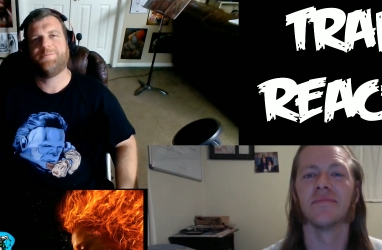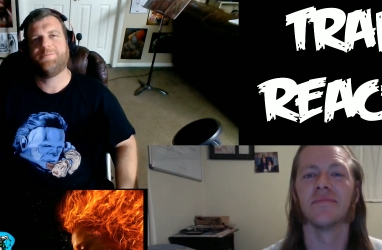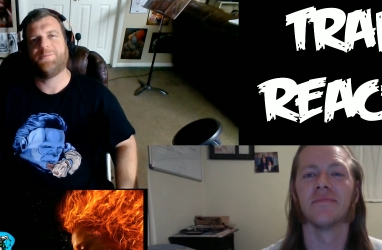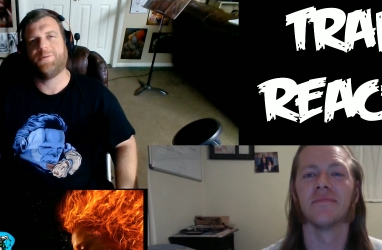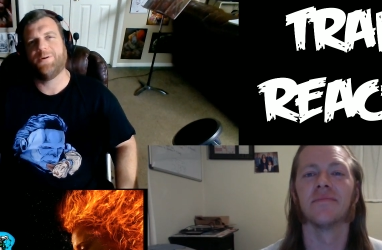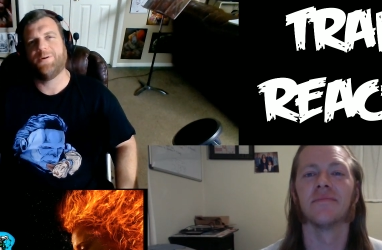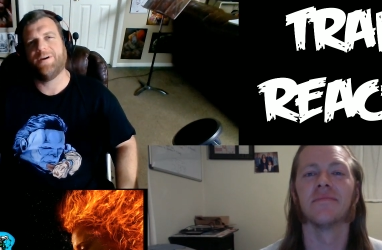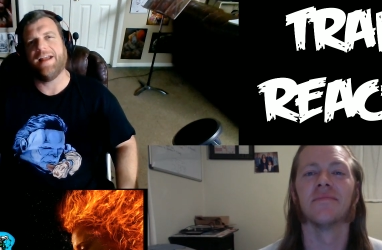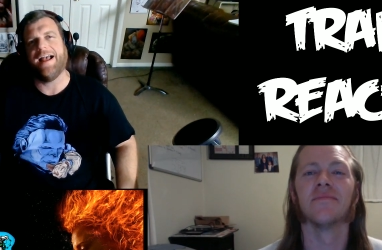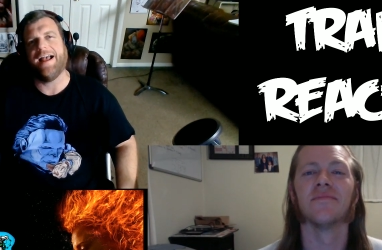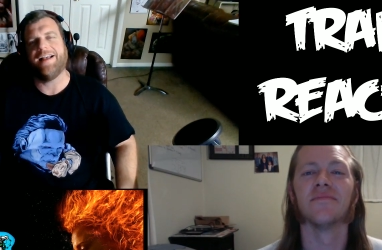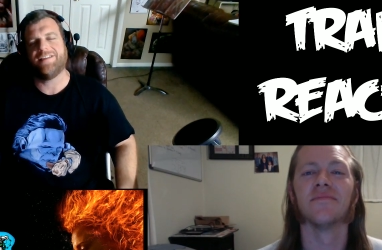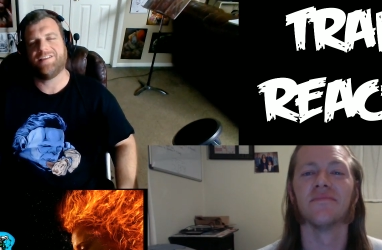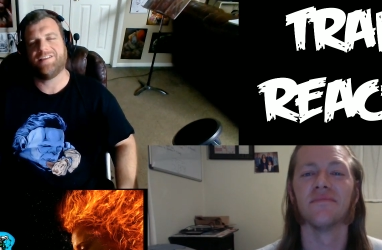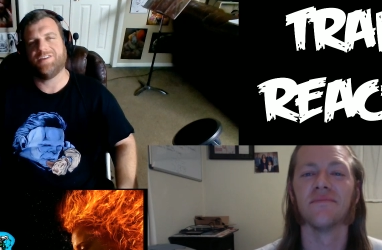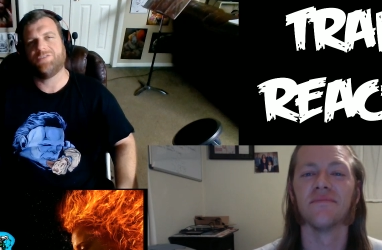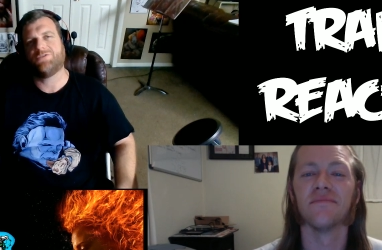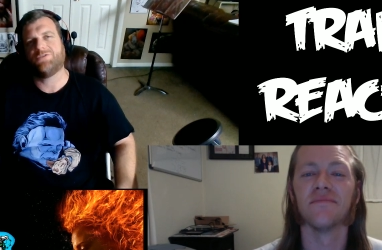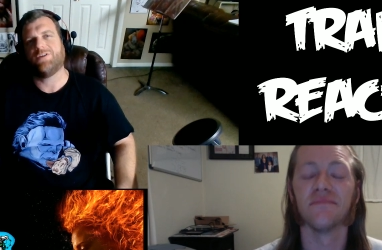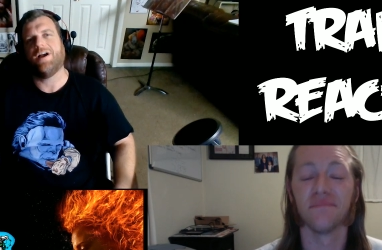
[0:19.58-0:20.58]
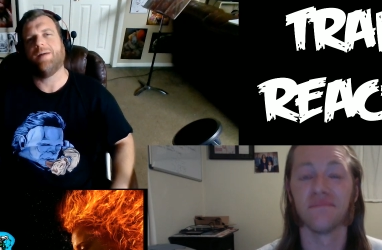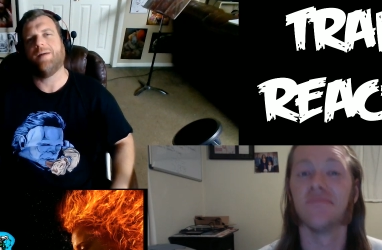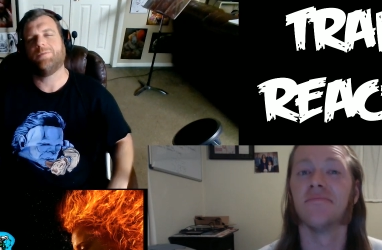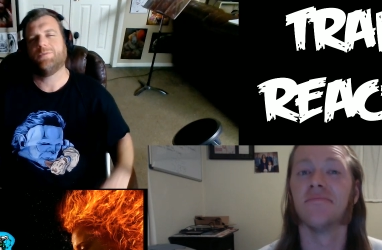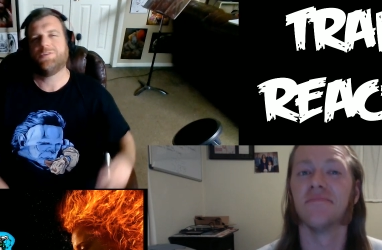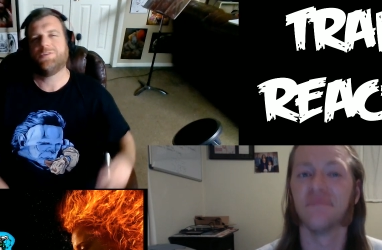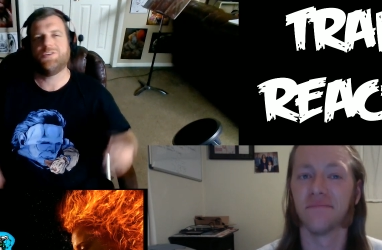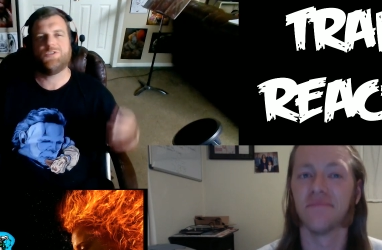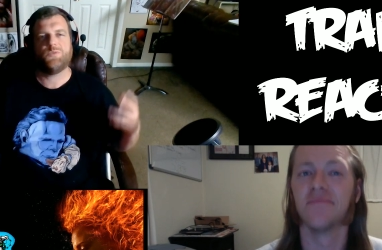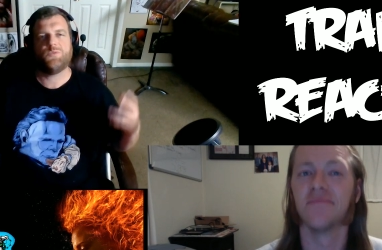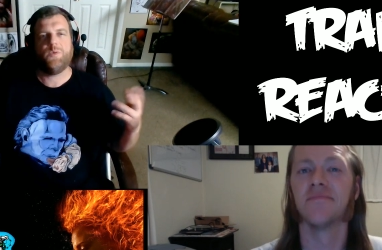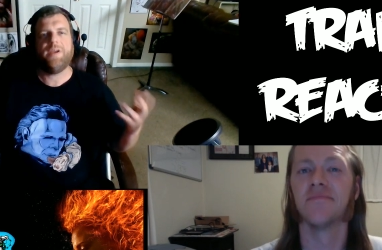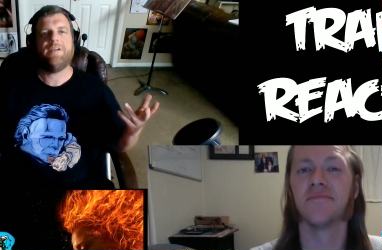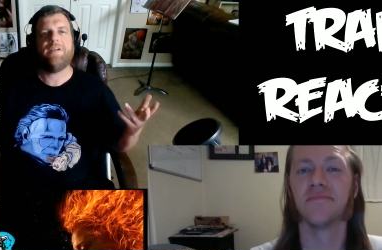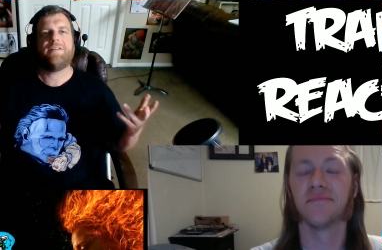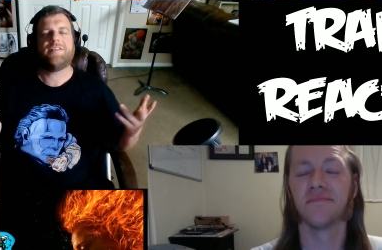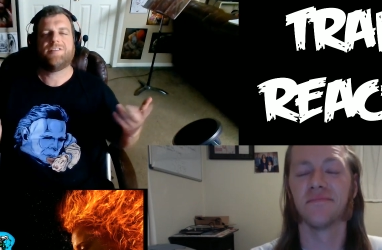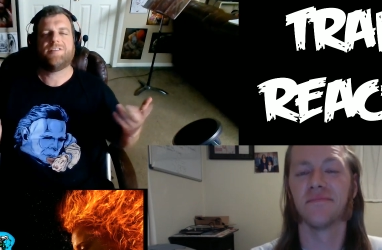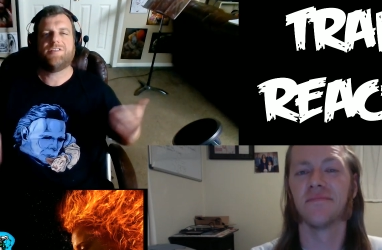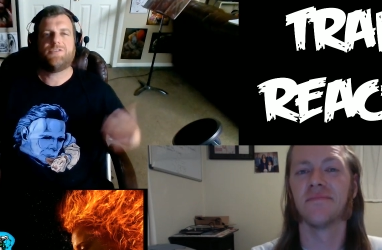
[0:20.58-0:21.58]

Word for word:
Speaker 1: for as it drops, which is weird because